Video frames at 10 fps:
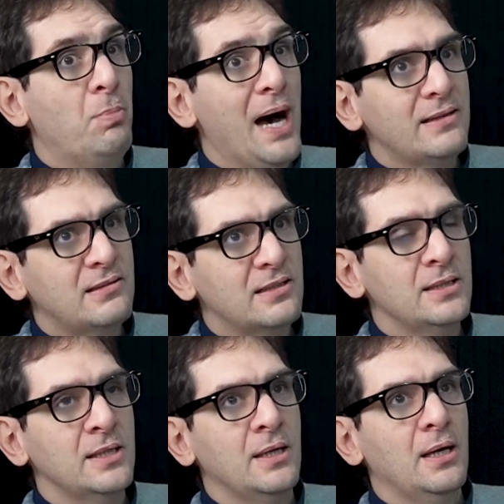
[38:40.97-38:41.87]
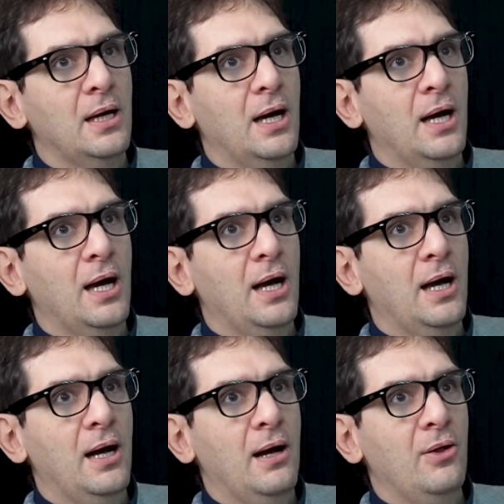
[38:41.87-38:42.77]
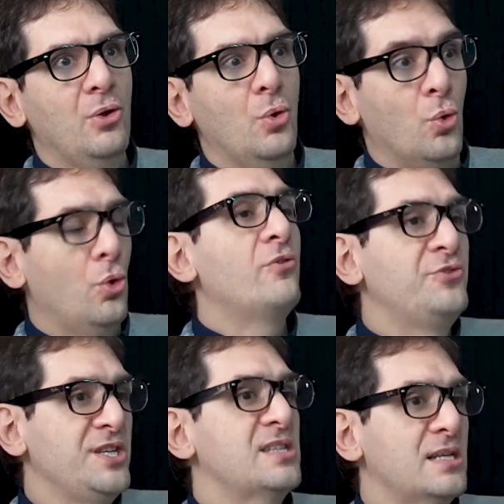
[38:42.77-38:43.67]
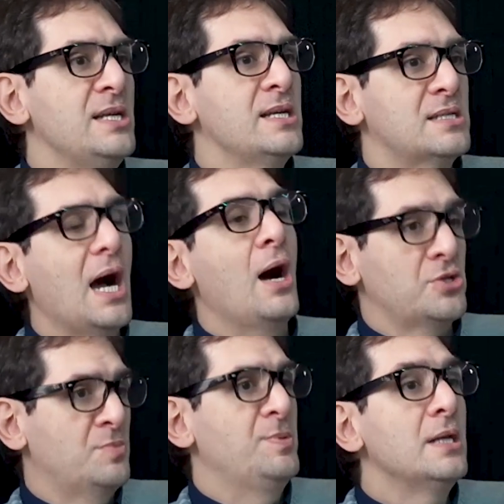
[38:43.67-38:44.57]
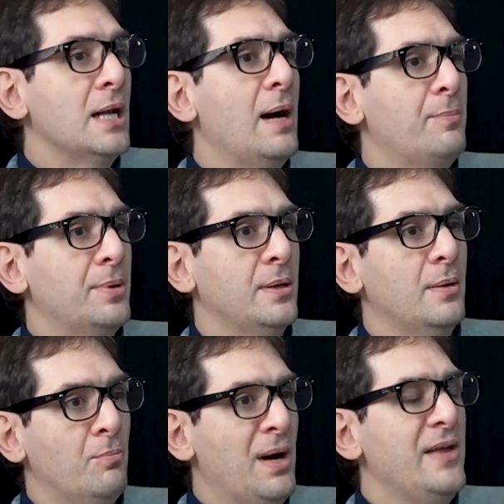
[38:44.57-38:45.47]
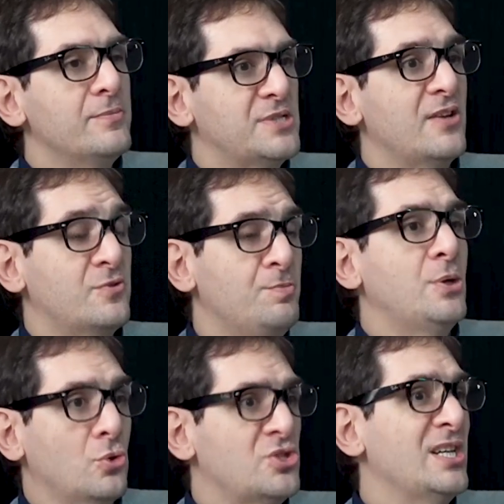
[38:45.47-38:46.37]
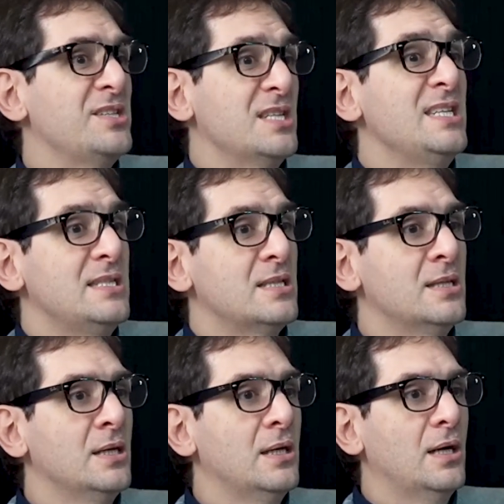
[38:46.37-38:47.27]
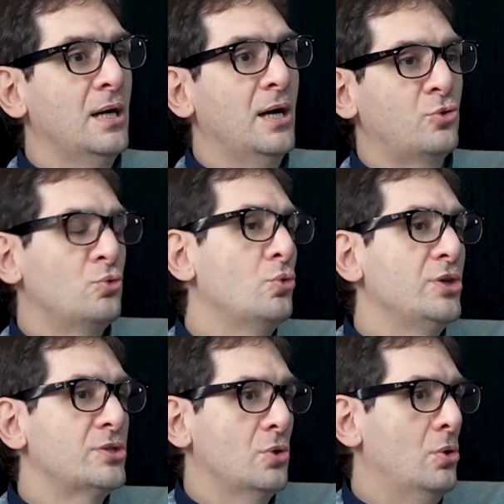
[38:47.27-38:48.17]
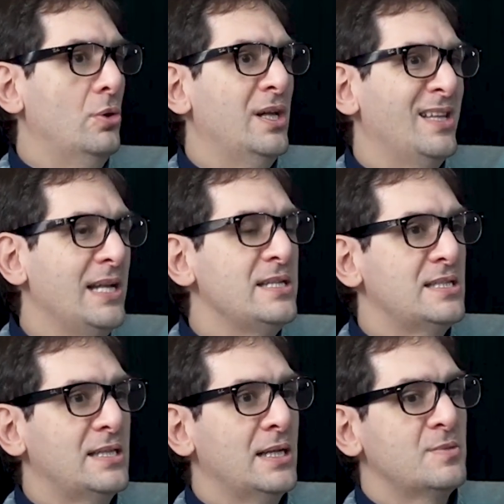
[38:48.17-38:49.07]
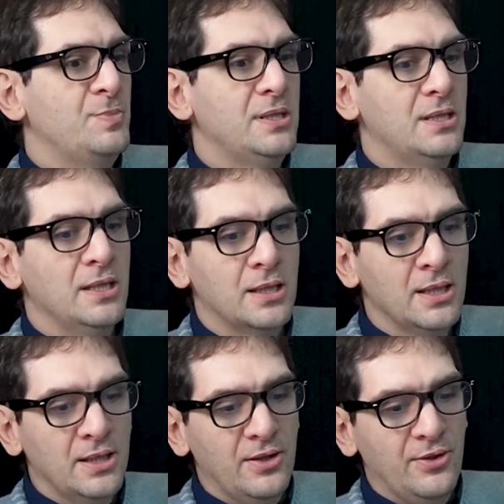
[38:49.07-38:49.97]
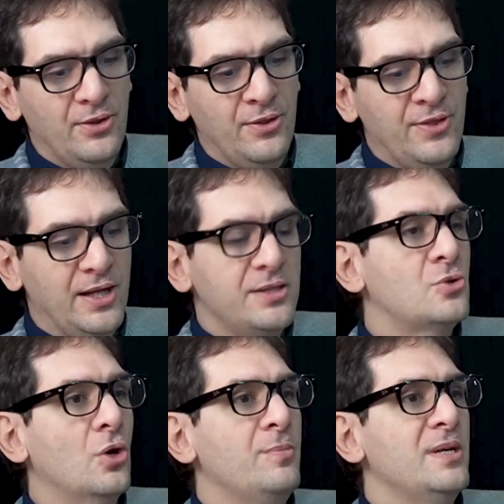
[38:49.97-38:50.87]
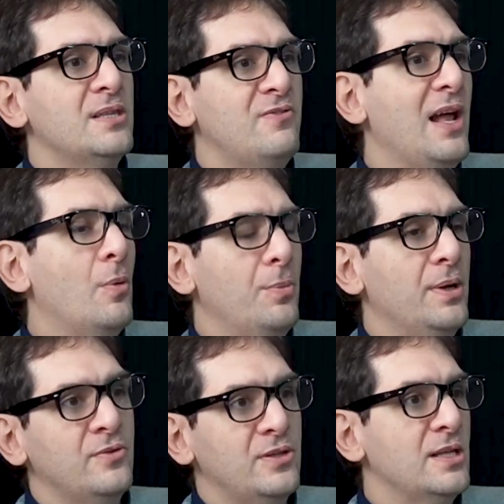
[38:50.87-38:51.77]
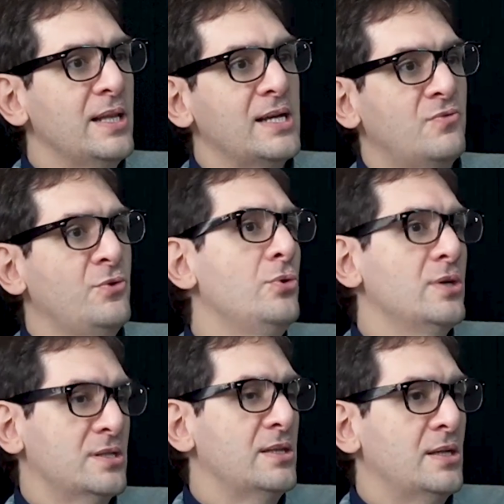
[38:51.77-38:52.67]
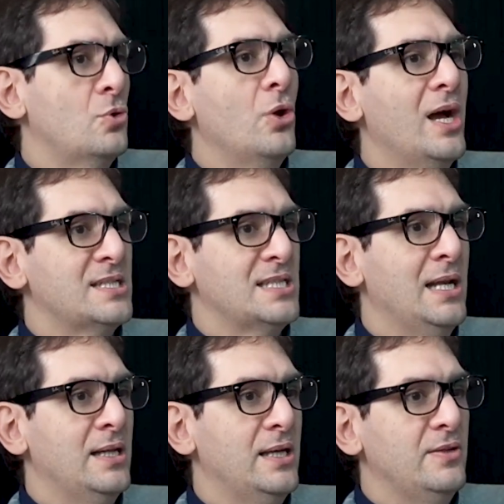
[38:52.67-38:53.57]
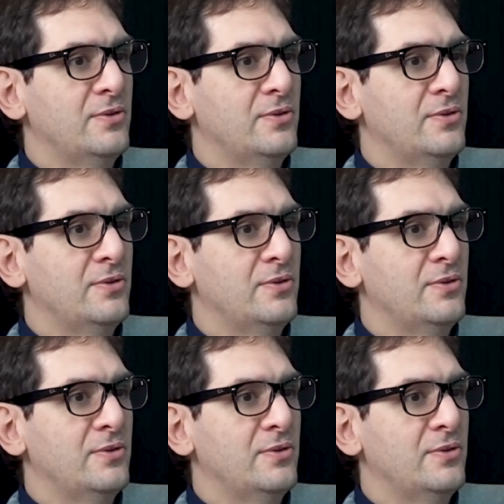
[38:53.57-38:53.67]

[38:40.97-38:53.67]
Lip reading: But all of these techniques are speeding up by themselves because there is a need to do it. So, realistically speaking, there is going to be a development in the next few years that are going to accelerate.